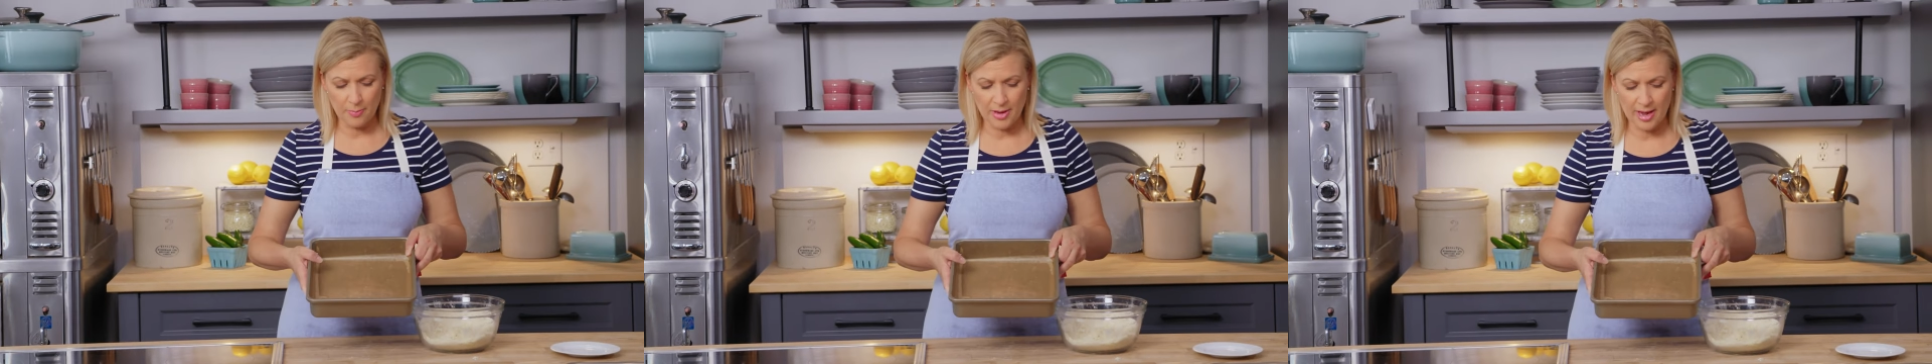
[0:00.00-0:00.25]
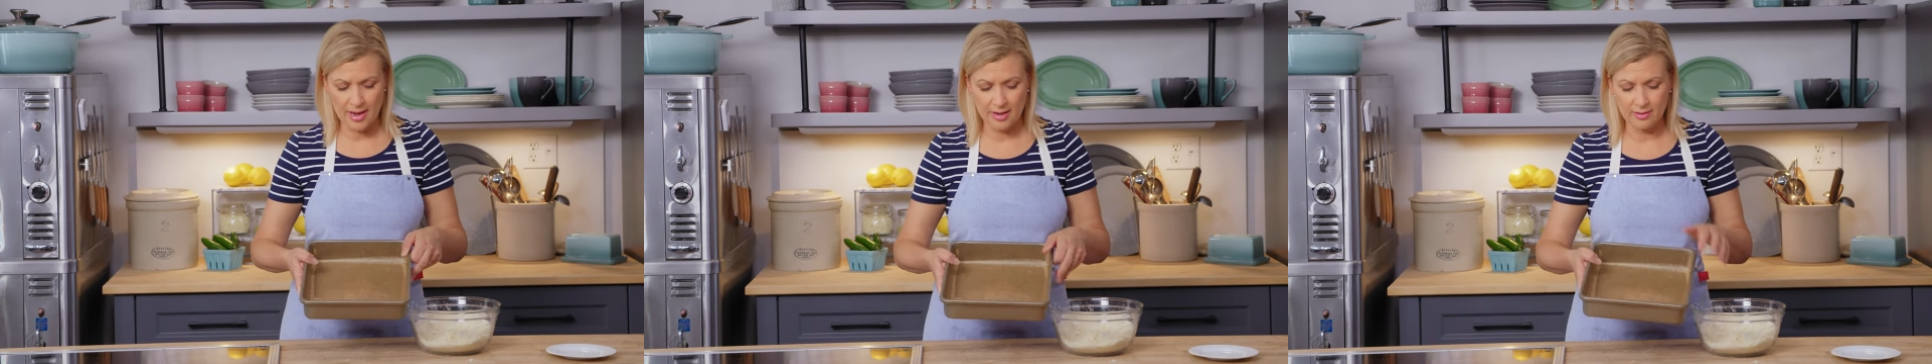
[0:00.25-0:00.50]

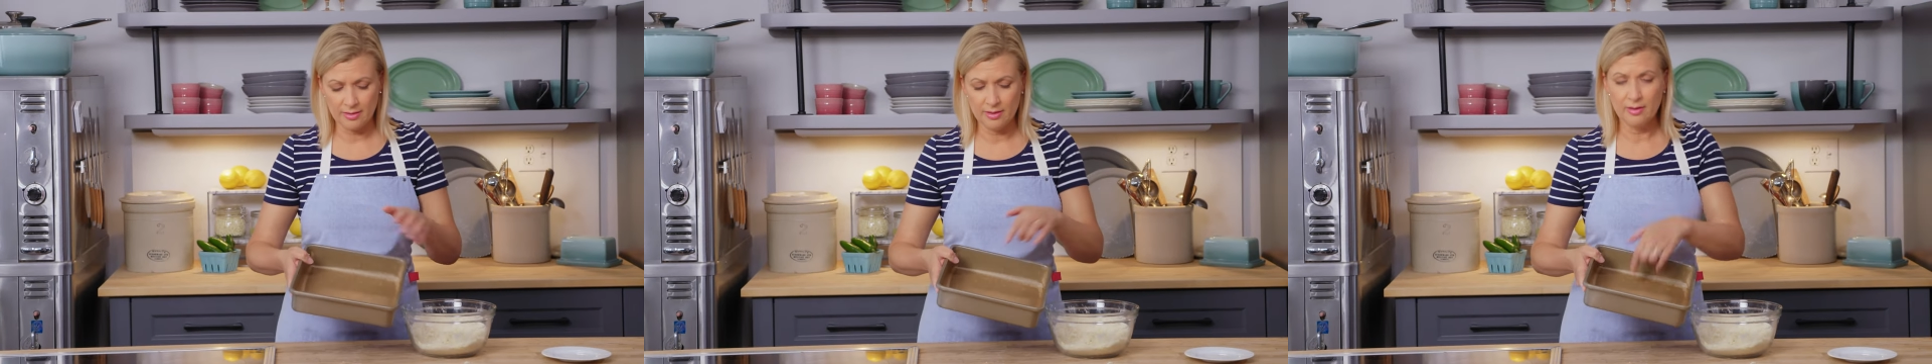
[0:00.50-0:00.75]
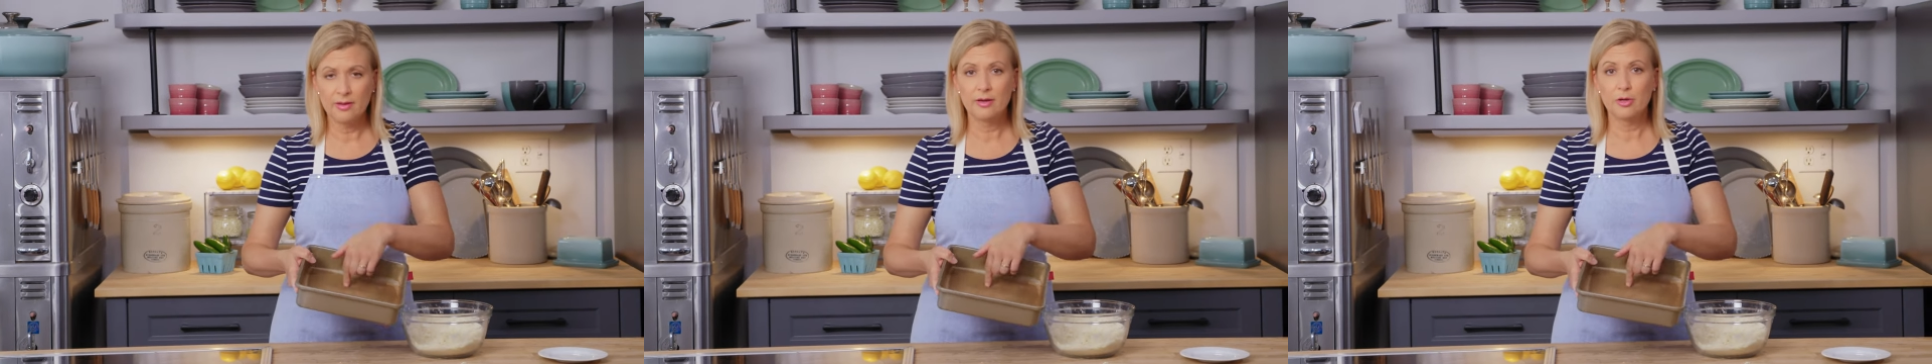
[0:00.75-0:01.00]
pan,
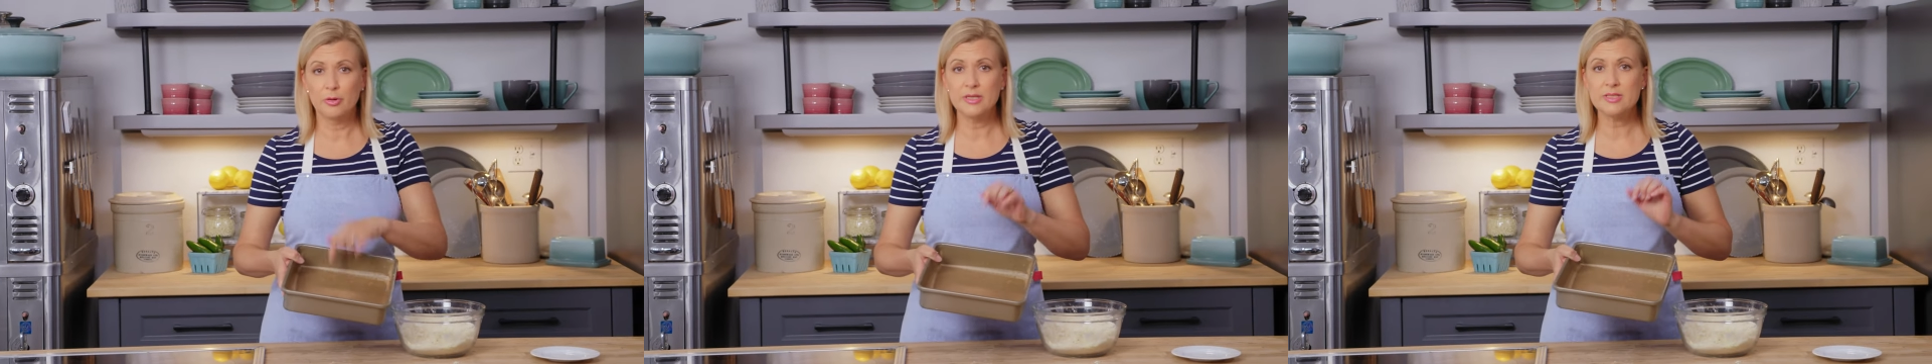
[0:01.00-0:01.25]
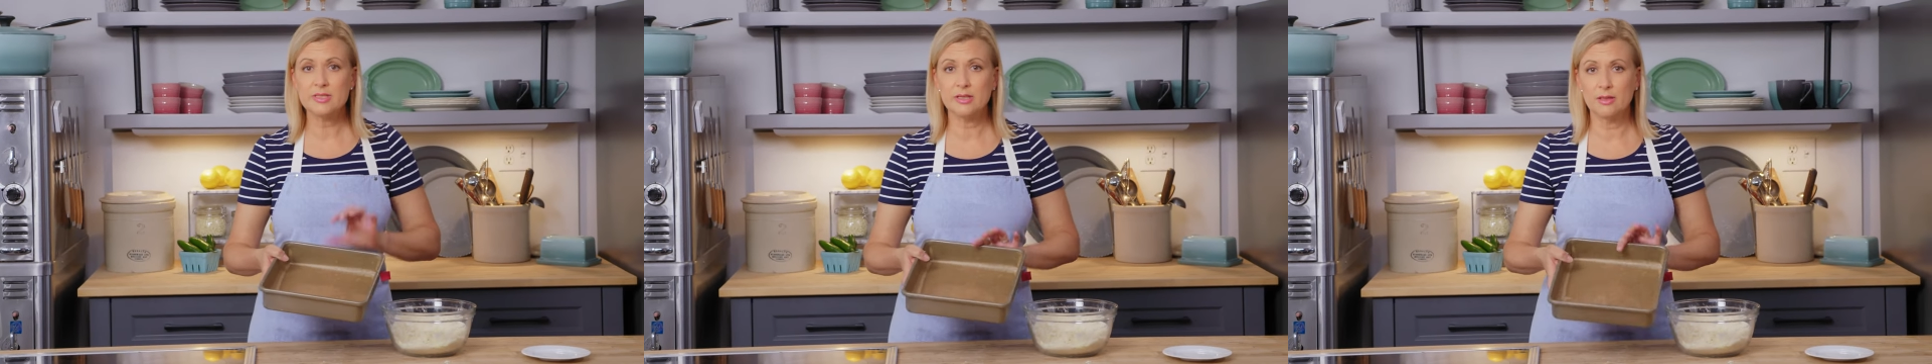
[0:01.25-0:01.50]

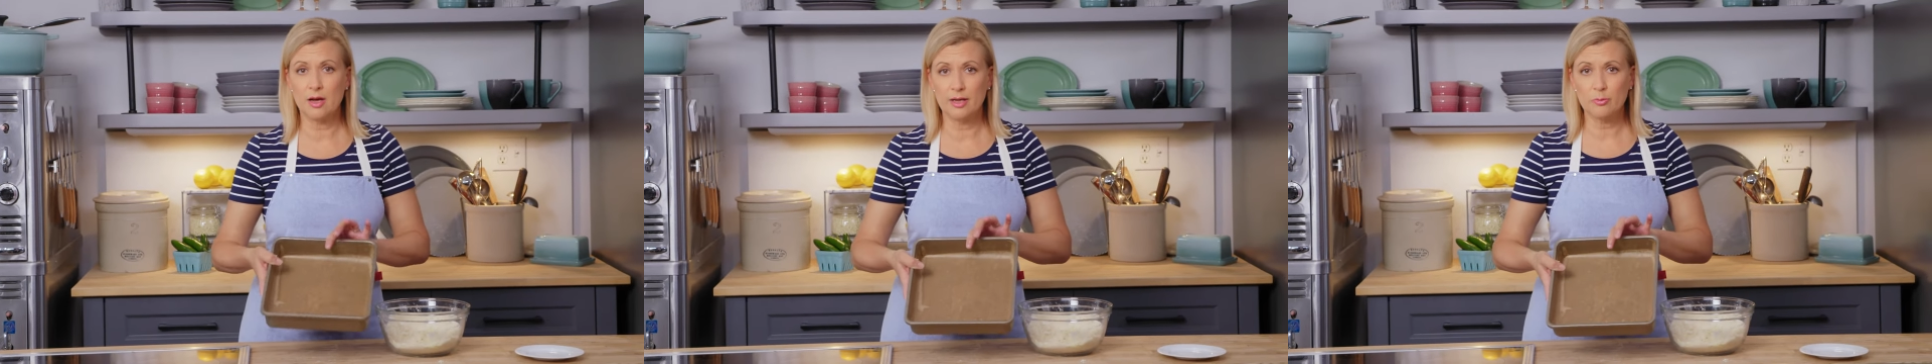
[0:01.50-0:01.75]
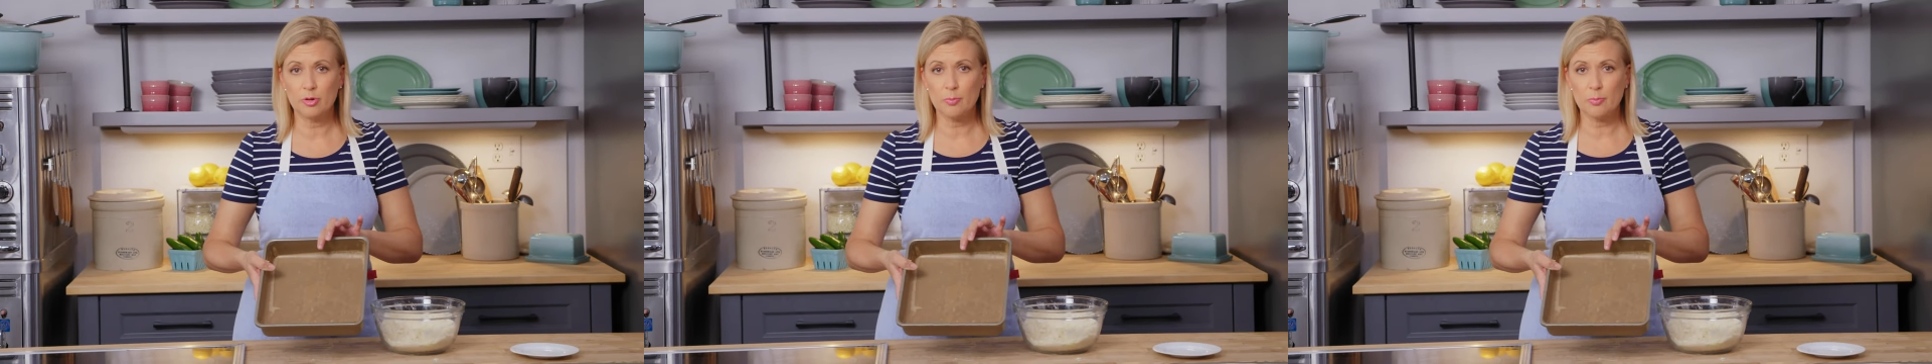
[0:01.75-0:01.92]
greased and lined